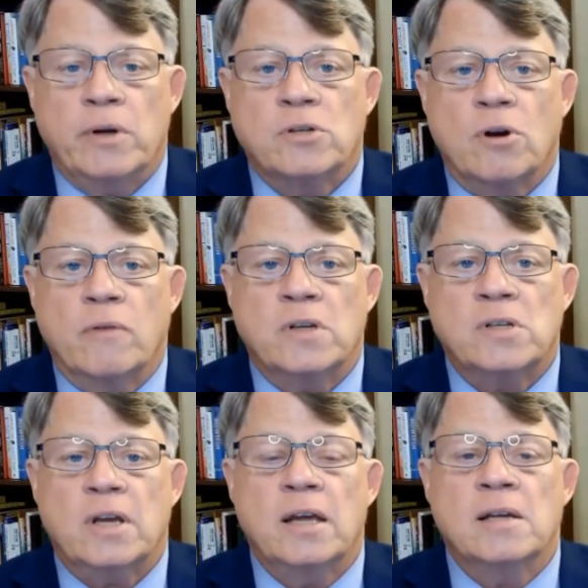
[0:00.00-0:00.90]

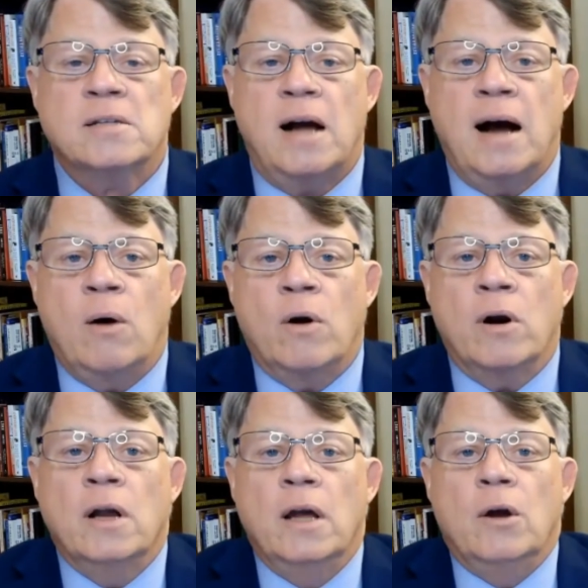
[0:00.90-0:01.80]
service, is
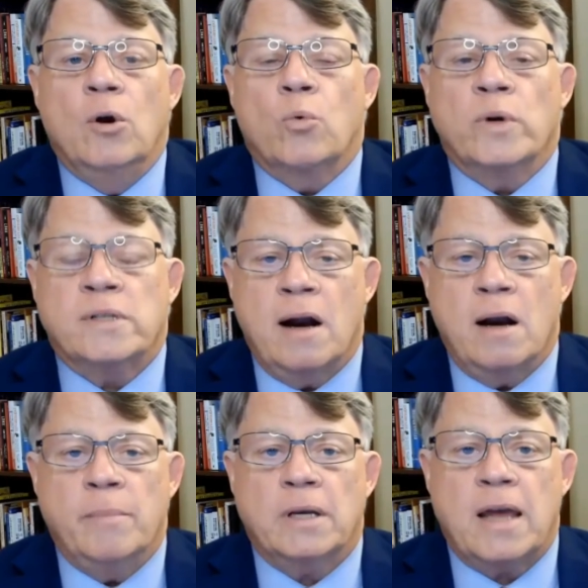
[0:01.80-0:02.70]
our
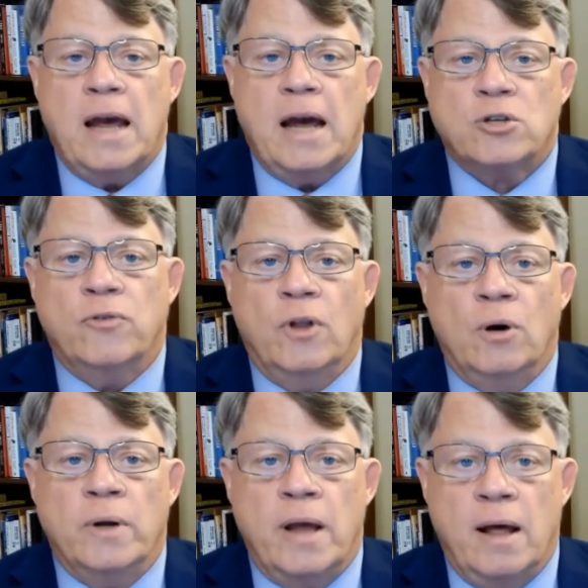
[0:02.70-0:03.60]
retirement cash
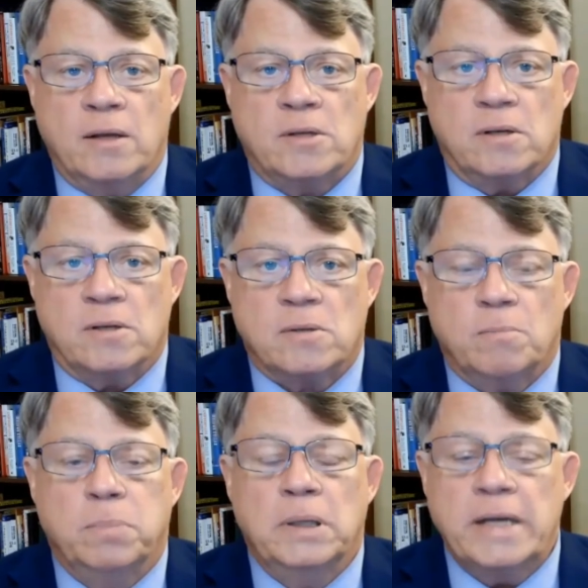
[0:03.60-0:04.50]
flow analysis.
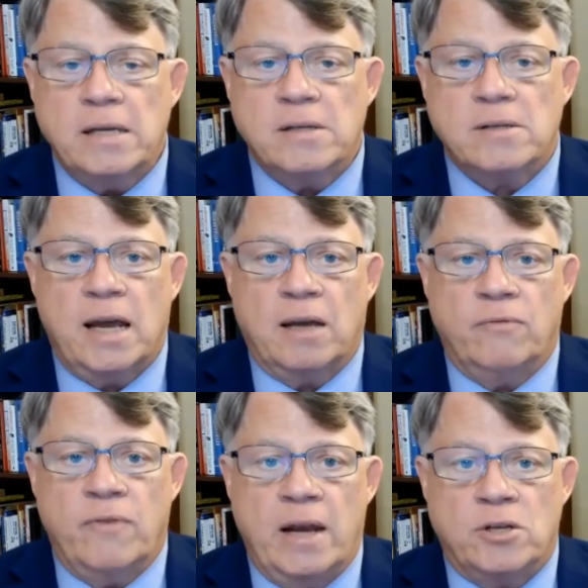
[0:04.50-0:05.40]
Please take
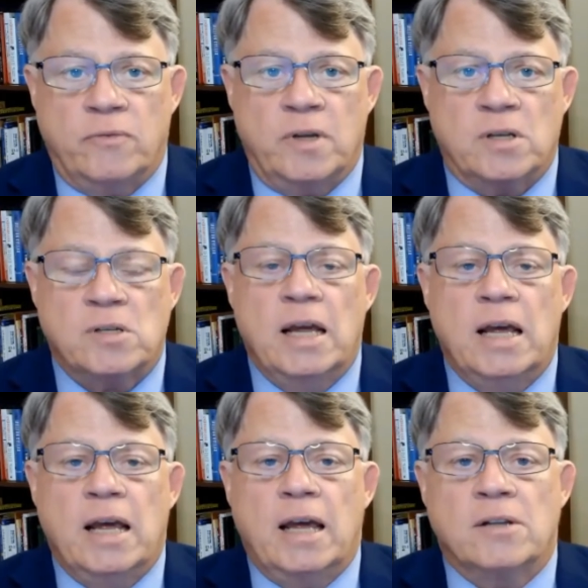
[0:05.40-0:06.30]
advantage of this.
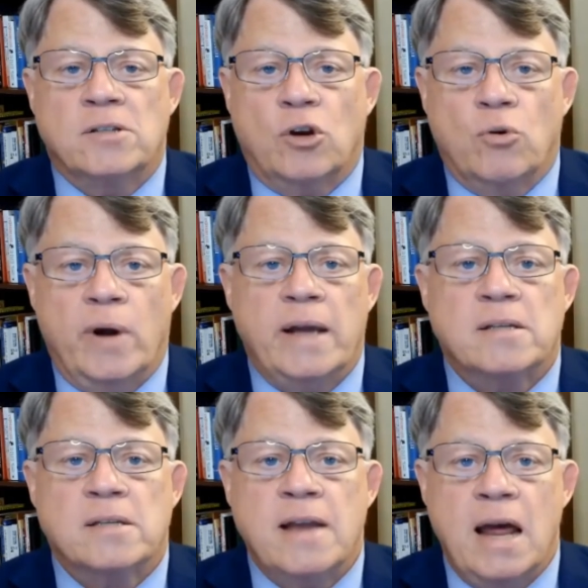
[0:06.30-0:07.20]
It's a great
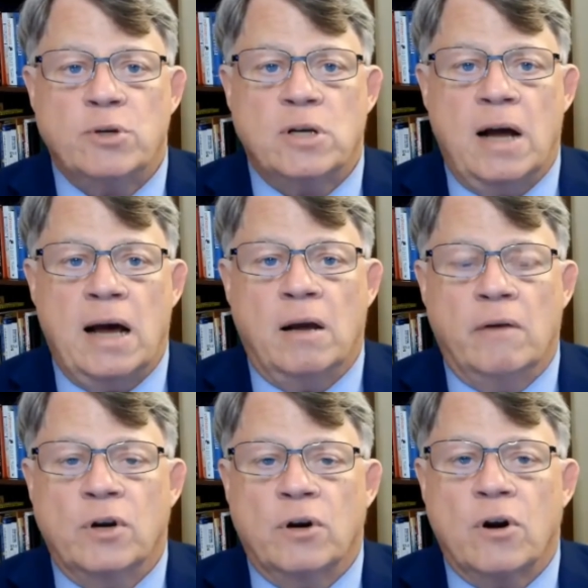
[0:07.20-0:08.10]
snapshot of
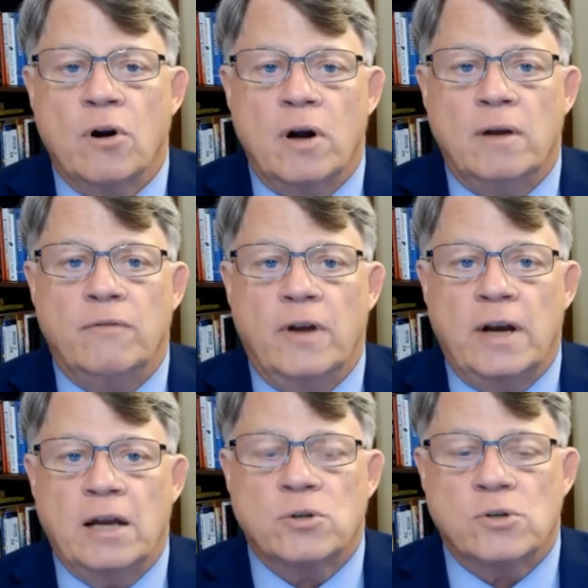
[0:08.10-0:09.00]
your current
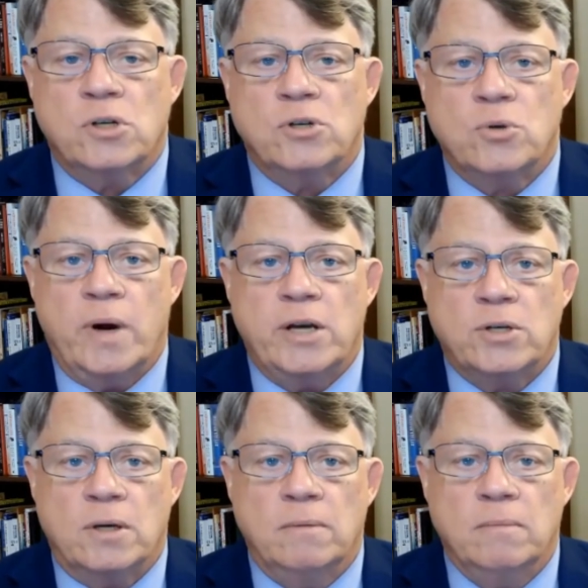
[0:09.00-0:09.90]
financial
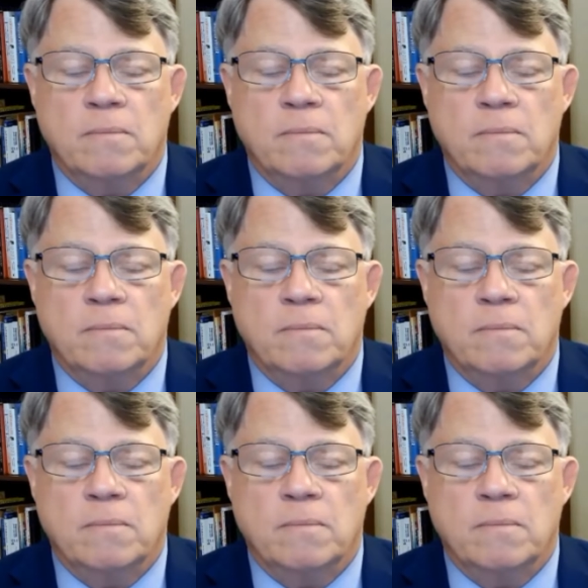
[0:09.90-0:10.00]
situation,